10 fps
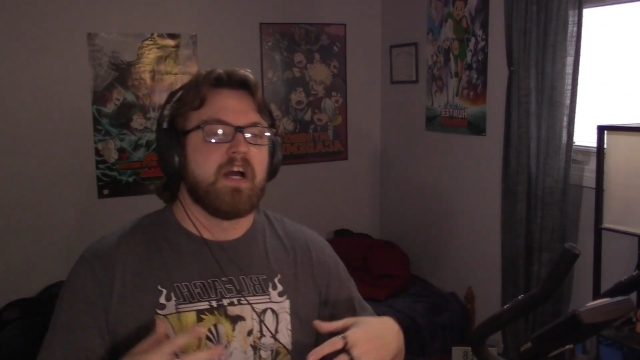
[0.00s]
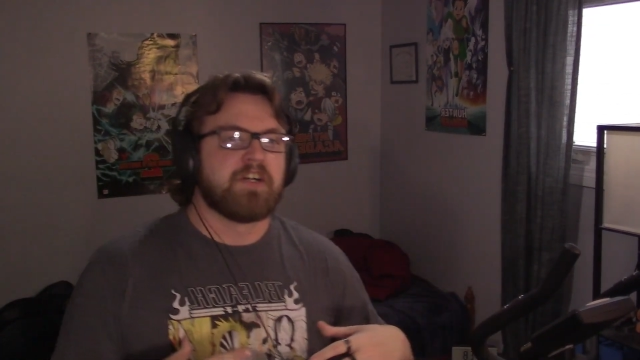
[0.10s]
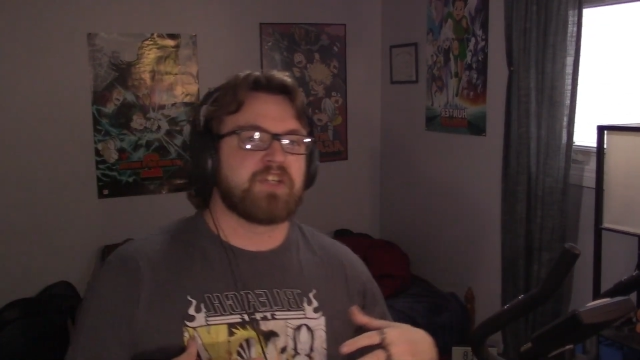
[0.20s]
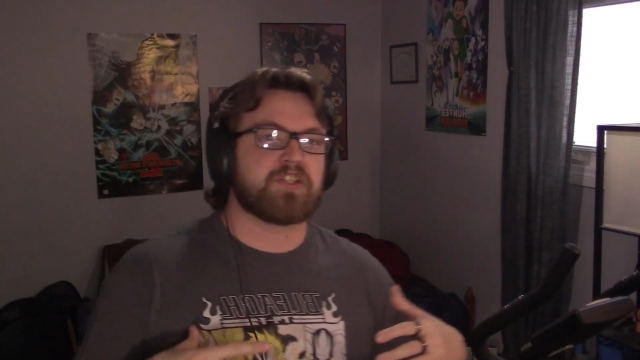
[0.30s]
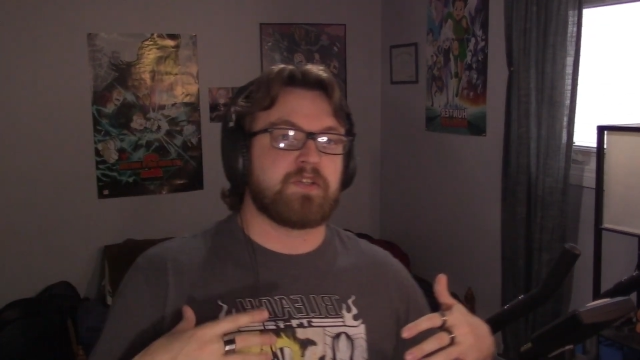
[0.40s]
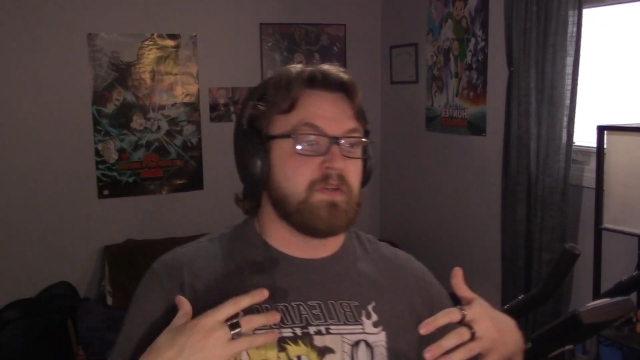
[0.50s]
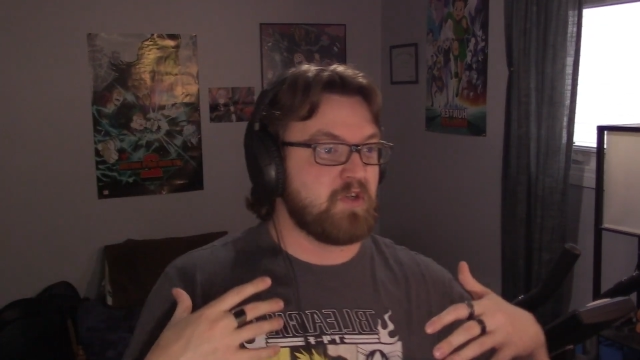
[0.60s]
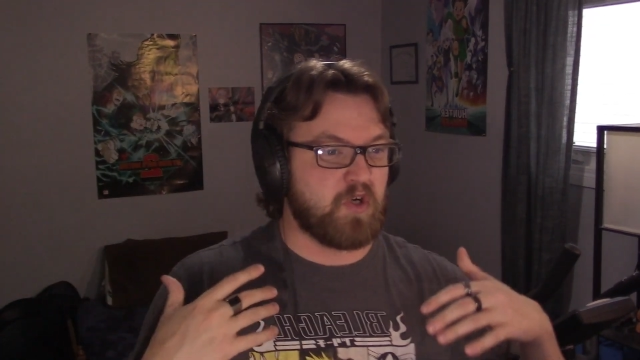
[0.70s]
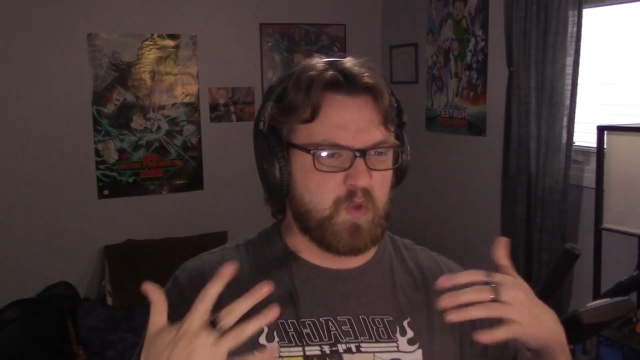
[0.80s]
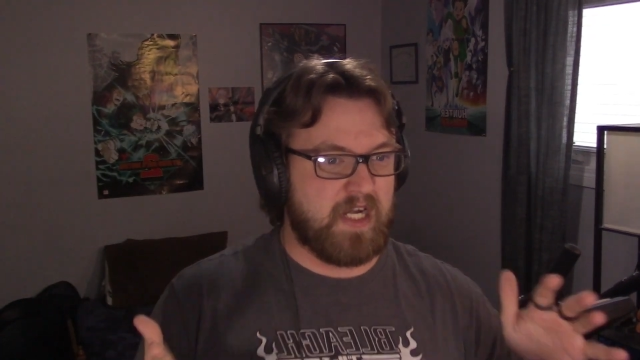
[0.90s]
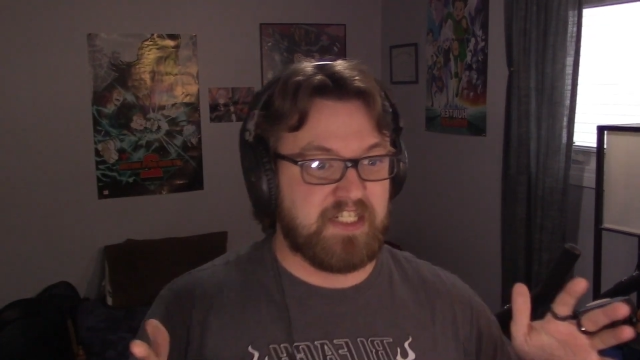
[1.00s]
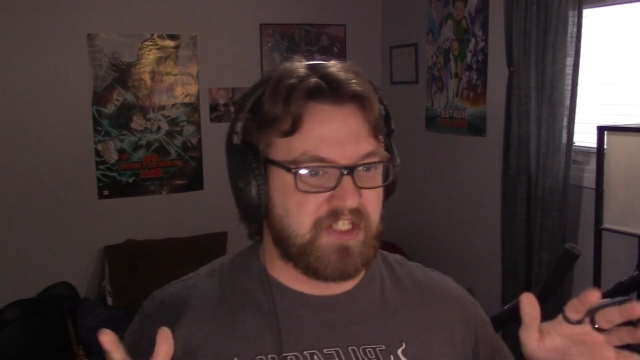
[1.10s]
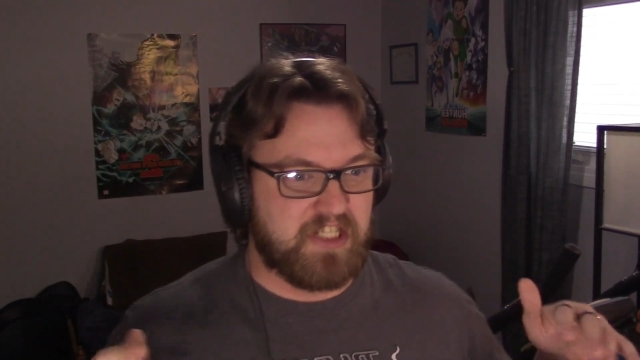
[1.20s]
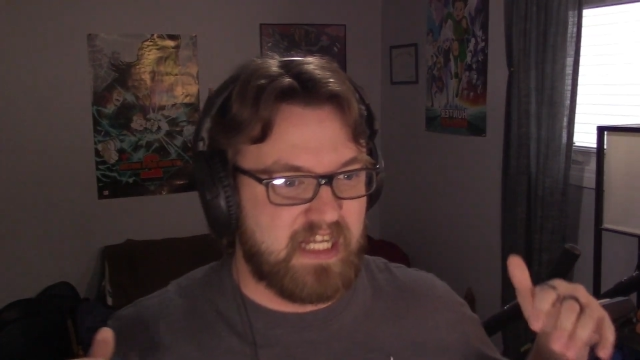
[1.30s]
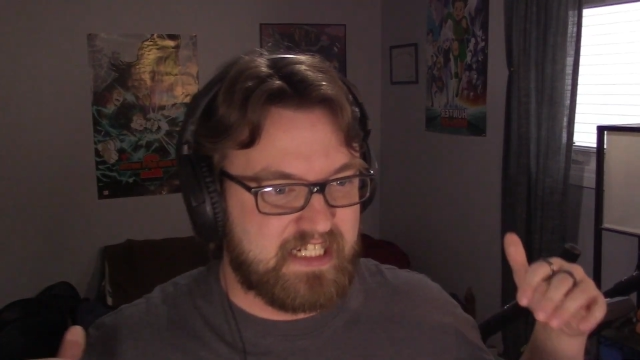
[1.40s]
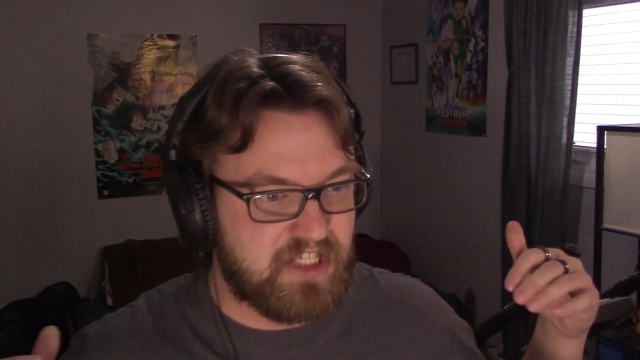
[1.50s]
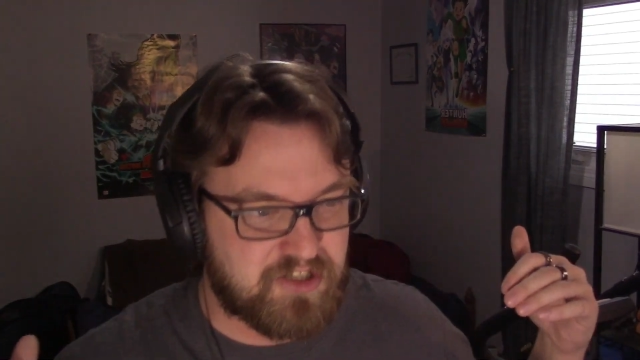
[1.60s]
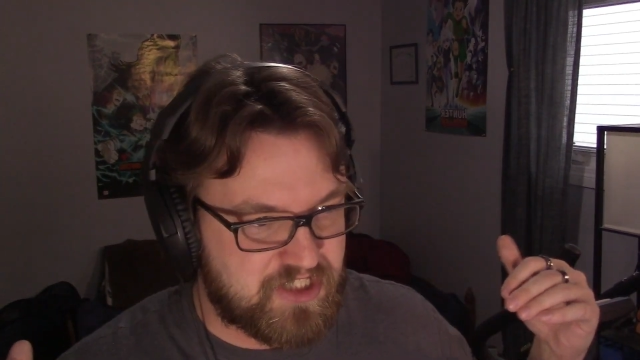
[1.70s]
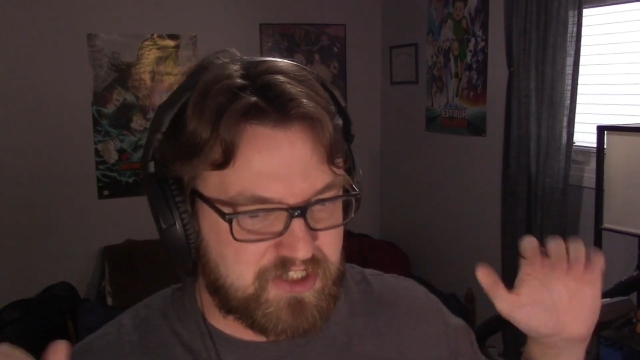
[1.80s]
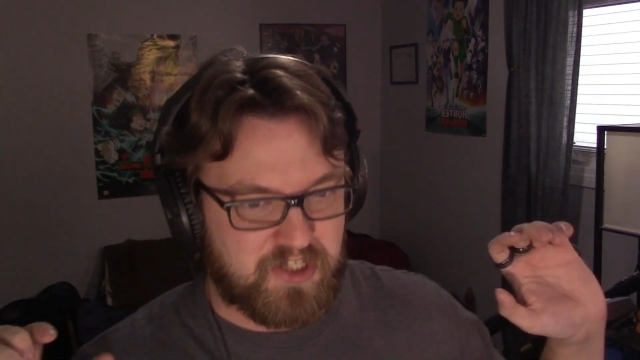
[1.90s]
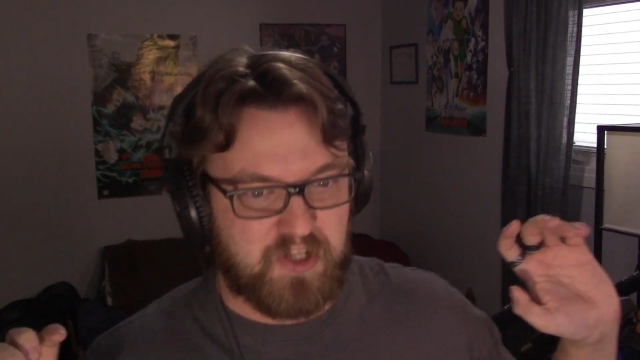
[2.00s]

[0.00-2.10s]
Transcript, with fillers: just crazy. Like, there's just a